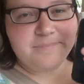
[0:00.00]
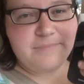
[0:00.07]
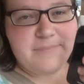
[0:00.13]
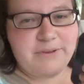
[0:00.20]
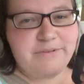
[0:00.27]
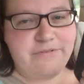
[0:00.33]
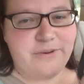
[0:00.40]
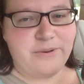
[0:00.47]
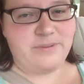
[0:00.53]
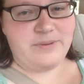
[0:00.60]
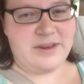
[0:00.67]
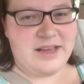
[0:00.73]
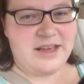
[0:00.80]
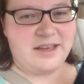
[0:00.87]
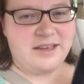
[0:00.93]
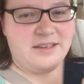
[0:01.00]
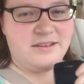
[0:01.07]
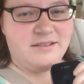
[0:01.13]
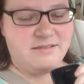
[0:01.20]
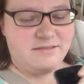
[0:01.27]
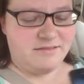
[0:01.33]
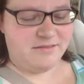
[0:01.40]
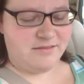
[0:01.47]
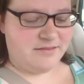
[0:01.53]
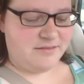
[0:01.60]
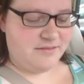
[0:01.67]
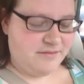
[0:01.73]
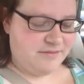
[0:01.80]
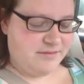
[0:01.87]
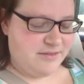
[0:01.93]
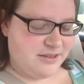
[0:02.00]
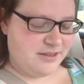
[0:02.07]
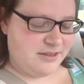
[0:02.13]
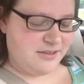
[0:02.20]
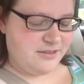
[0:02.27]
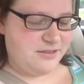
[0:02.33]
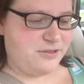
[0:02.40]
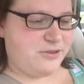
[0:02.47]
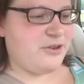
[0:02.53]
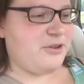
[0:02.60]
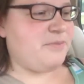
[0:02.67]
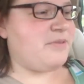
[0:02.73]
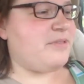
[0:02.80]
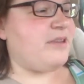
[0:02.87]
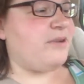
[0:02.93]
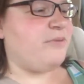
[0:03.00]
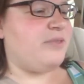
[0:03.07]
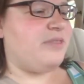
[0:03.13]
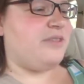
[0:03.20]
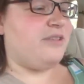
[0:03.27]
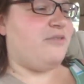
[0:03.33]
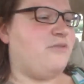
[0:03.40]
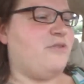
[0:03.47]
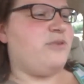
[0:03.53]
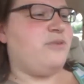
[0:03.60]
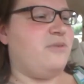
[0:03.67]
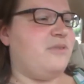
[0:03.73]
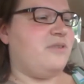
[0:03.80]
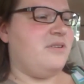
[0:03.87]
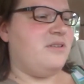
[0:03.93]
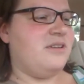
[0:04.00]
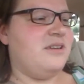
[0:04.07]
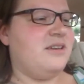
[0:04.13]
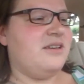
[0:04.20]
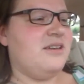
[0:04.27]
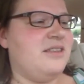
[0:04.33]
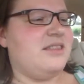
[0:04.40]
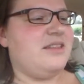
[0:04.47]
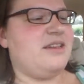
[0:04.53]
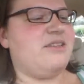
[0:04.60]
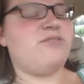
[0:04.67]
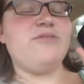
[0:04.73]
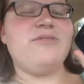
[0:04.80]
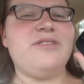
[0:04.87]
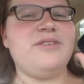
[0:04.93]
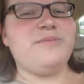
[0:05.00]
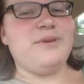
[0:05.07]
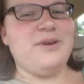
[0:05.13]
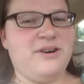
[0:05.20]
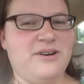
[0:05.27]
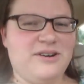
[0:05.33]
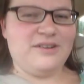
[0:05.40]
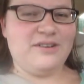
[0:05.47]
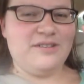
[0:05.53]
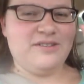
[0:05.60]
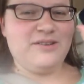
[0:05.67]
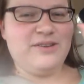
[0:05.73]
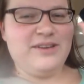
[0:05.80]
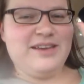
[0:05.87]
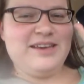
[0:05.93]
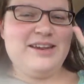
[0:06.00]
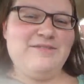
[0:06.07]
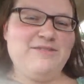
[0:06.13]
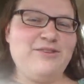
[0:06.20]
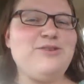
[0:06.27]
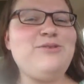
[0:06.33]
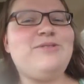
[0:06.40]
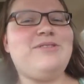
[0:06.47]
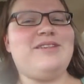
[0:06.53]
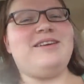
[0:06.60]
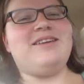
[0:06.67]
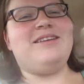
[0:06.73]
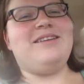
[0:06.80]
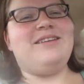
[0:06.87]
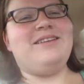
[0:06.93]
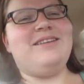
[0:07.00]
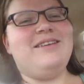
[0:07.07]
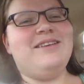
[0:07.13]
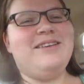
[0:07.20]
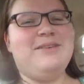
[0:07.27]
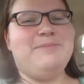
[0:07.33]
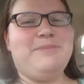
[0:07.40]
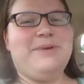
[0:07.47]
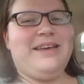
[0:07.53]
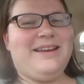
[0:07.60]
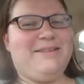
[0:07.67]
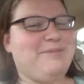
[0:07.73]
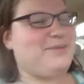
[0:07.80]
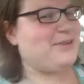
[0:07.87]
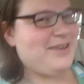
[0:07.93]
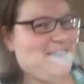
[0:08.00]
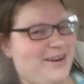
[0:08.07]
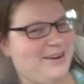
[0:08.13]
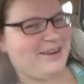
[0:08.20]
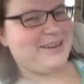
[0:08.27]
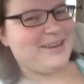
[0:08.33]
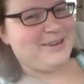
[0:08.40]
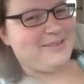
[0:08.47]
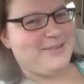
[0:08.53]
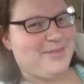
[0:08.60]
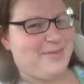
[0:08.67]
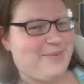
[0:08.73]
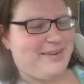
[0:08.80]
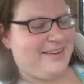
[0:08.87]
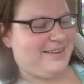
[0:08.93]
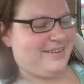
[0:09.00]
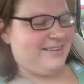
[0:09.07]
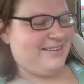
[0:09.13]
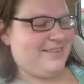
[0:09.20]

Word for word: My phone died. So now I'm stuck with this phone. It has no SIM card, so I can't even use it. But yet I'm still carrying it with me.